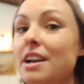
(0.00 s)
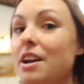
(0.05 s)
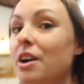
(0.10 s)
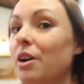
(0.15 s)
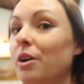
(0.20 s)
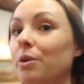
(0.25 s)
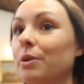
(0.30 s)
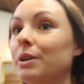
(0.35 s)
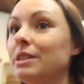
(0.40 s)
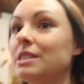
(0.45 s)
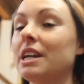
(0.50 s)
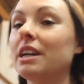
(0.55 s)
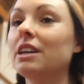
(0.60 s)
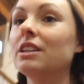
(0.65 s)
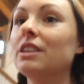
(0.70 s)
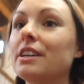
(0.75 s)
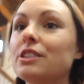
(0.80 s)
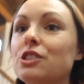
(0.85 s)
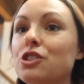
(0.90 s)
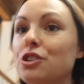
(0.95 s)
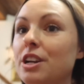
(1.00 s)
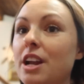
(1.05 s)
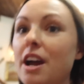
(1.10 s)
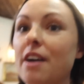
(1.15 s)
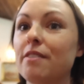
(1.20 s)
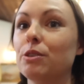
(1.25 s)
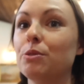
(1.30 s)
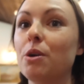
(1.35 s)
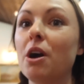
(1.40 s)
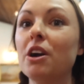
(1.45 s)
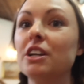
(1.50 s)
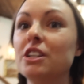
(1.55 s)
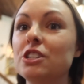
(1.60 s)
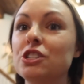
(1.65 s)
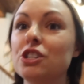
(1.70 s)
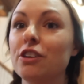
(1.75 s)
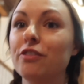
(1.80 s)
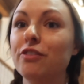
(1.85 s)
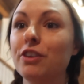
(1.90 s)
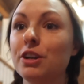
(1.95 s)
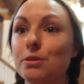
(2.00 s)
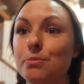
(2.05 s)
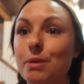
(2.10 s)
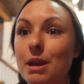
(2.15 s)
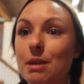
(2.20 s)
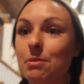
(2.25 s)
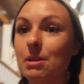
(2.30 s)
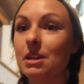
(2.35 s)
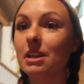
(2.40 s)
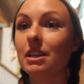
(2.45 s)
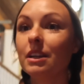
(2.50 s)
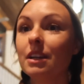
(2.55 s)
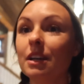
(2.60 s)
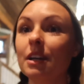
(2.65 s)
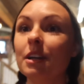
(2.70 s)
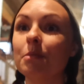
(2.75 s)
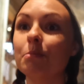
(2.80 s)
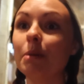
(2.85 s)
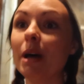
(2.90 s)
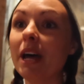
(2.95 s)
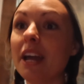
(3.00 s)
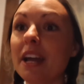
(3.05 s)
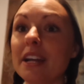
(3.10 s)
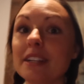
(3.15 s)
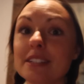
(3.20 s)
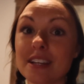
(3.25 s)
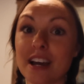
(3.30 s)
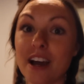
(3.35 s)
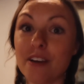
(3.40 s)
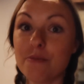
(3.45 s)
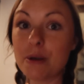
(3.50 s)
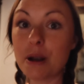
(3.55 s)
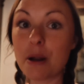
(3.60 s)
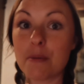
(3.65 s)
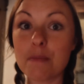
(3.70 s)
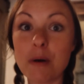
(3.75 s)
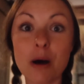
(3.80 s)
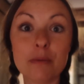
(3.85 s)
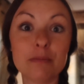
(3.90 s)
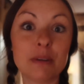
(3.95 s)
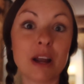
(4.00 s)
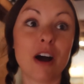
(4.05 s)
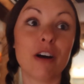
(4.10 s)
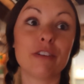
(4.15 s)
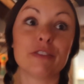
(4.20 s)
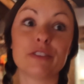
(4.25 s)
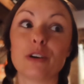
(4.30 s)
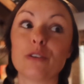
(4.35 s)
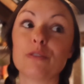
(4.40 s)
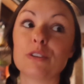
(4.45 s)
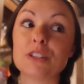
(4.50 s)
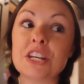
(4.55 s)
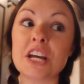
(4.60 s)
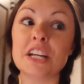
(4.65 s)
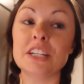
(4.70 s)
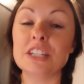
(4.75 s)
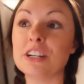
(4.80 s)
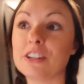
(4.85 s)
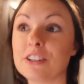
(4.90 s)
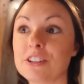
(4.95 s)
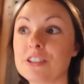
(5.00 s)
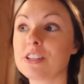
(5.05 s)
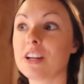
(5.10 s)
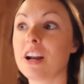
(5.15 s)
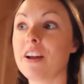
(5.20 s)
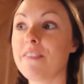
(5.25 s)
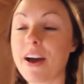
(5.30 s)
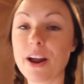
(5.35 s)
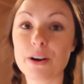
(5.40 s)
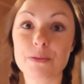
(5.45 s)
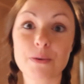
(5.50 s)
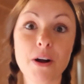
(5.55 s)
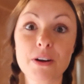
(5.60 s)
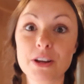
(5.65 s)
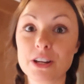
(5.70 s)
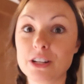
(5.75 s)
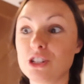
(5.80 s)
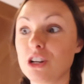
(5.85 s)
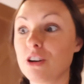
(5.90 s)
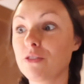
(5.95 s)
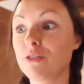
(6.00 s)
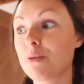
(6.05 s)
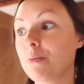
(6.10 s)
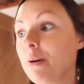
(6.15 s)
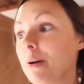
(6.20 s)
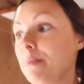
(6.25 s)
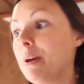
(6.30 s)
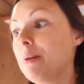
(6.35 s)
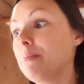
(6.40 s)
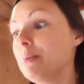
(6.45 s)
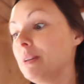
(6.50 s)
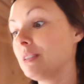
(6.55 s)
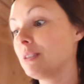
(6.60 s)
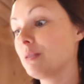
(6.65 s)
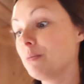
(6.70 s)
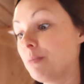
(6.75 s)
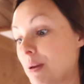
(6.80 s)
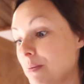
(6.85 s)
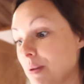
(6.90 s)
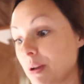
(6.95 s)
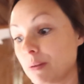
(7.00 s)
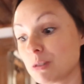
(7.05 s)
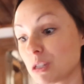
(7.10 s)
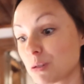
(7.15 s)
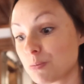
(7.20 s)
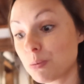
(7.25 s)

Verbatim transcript: I know it's like a luxury to have a rocking chair for your baby, but I've been a mom now for over ten years and I've had a rocking chair for my baby, so maybe I'm